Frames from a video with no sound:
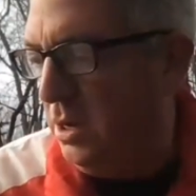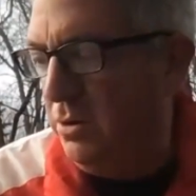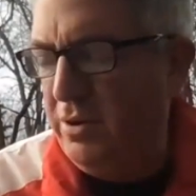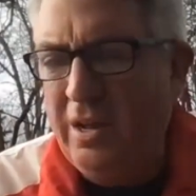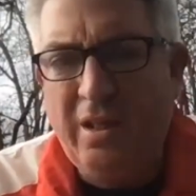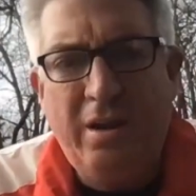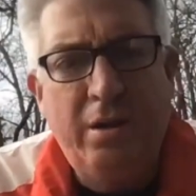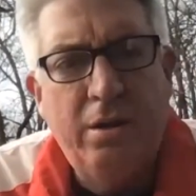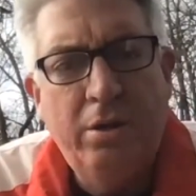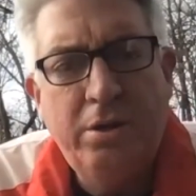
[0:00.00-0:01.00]
We got a lot
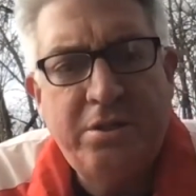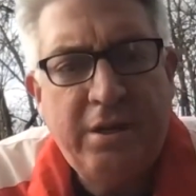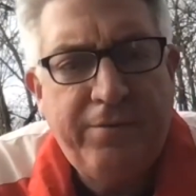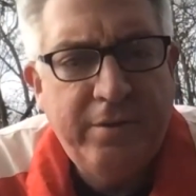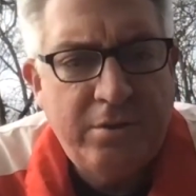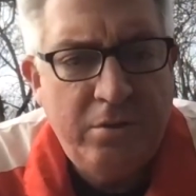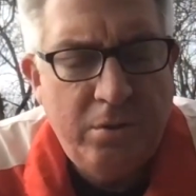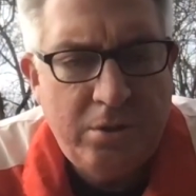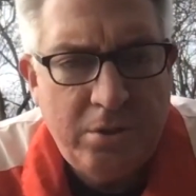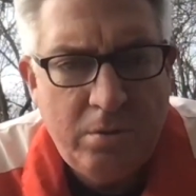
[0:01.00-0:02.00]
of good stuff in this new
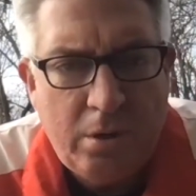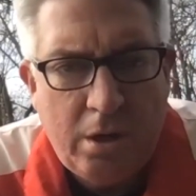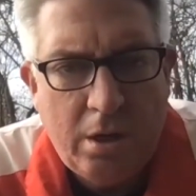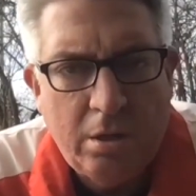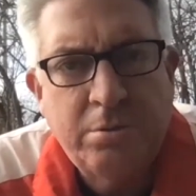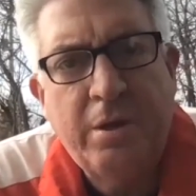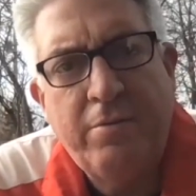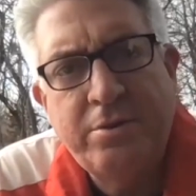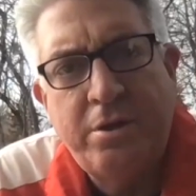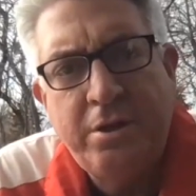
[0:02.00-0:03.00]
issue. Some
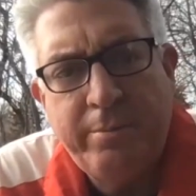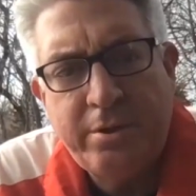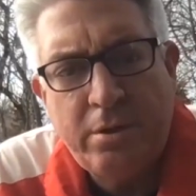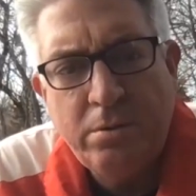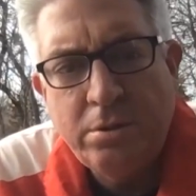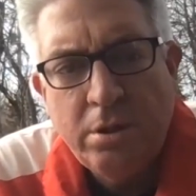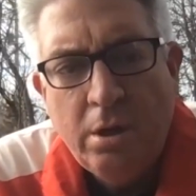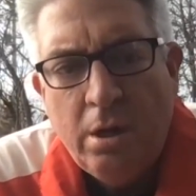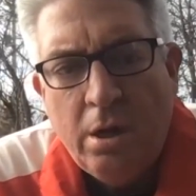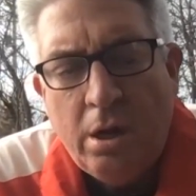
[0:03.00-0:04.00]
coverage on nematodes.
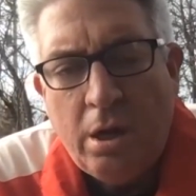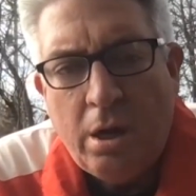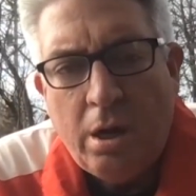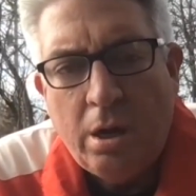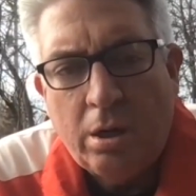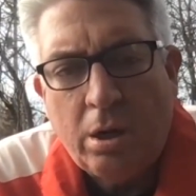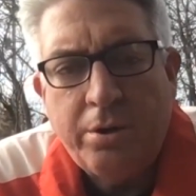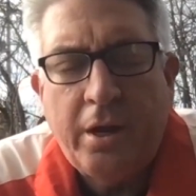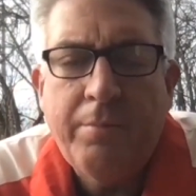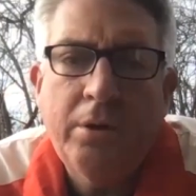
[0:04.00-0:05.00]
Carl
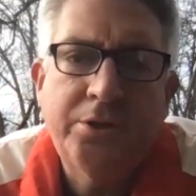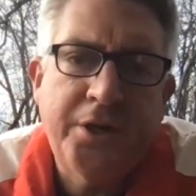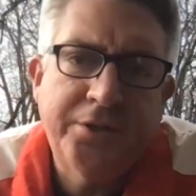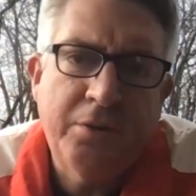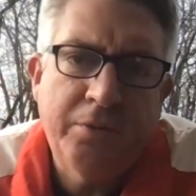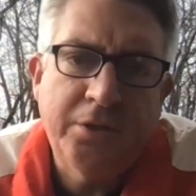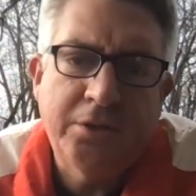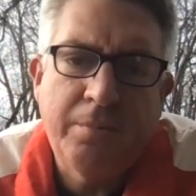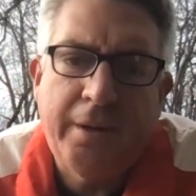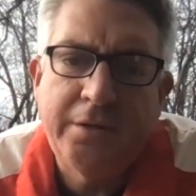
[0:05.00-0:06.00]
Dannenberger checks in with
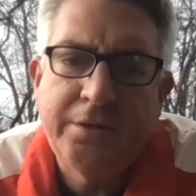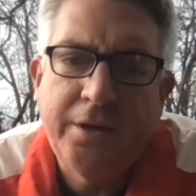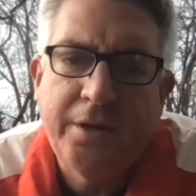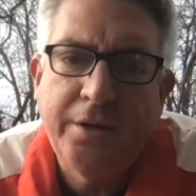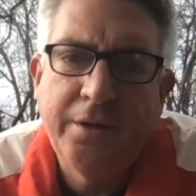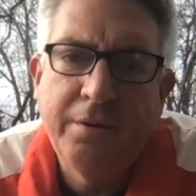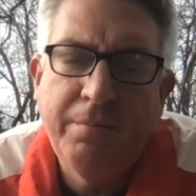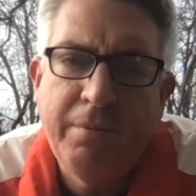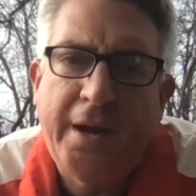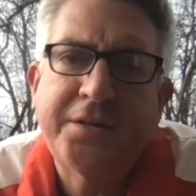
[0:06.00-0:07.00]
us about
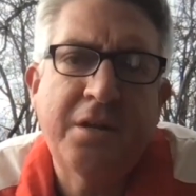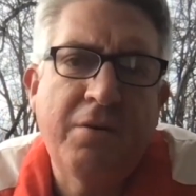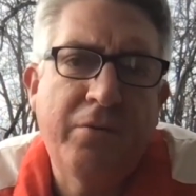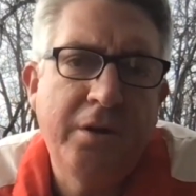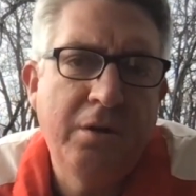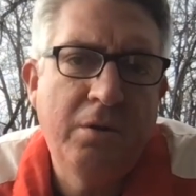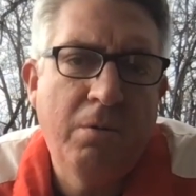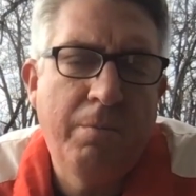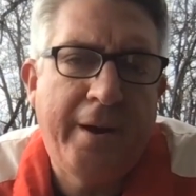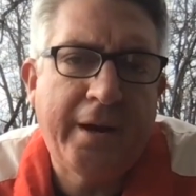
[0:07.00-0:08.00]
asking if we need to
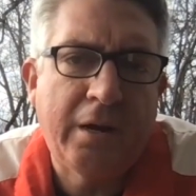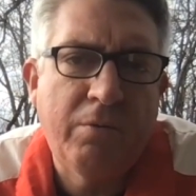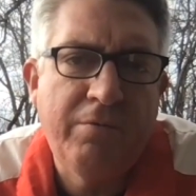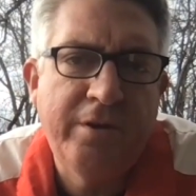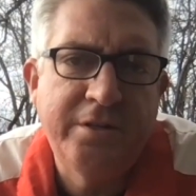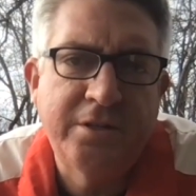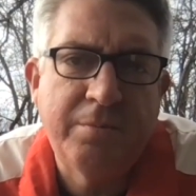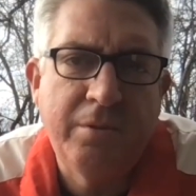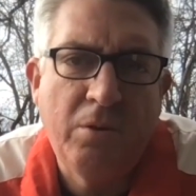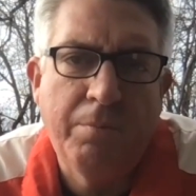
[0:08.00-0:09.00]
go back and revisit
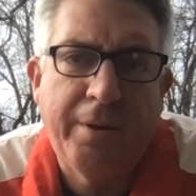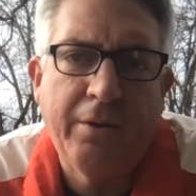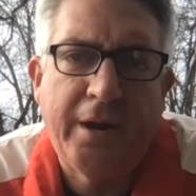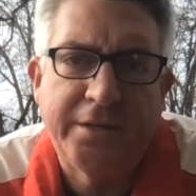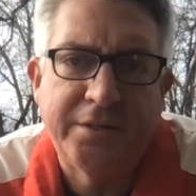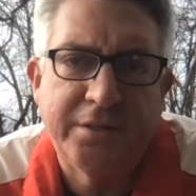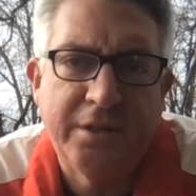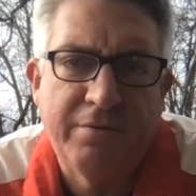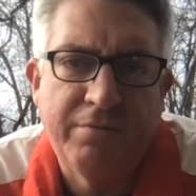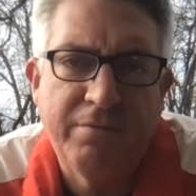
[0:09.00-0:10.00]
some of the old bent grasses
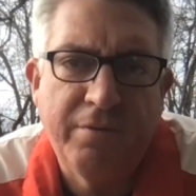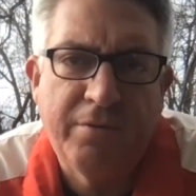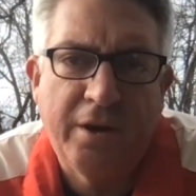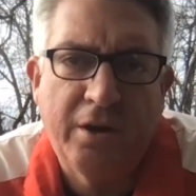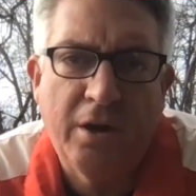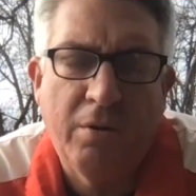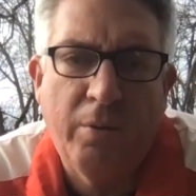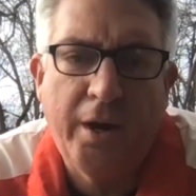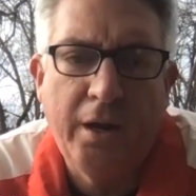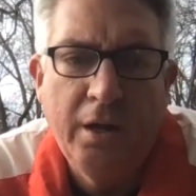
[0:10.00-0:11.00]
that have kind of gone
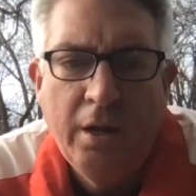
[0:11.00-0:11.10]
away.